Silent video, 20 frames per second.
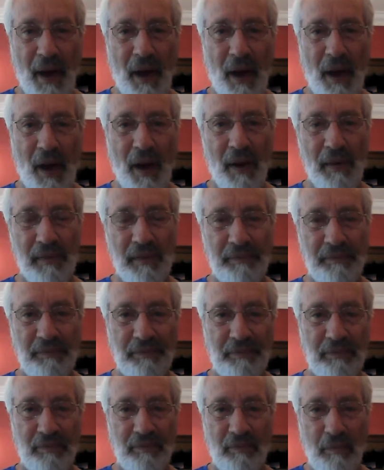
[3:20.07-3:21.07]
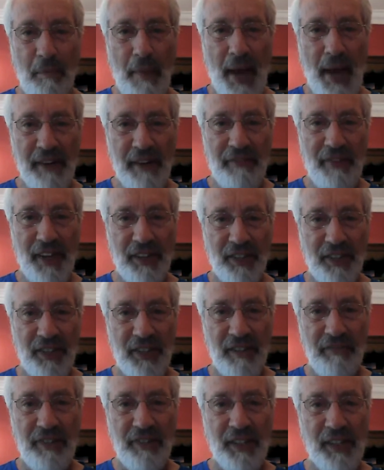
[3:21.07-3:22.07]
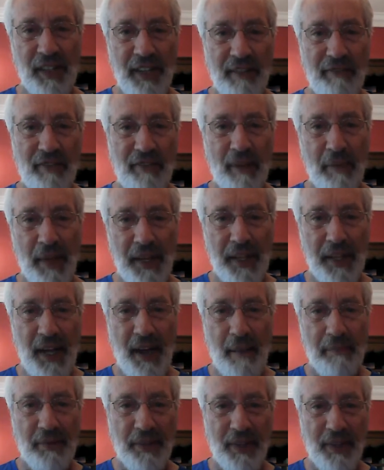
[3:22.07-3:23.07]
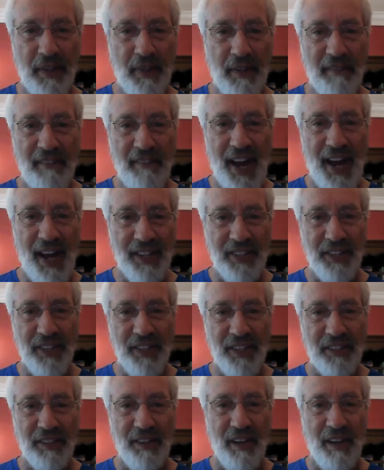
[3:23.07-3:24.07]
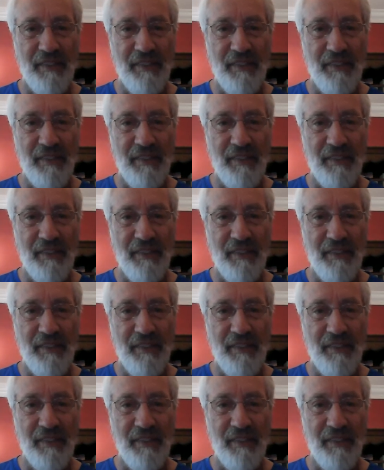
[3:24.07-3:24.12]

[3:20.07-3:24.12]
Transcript: are manifest differently from the depths and the vastness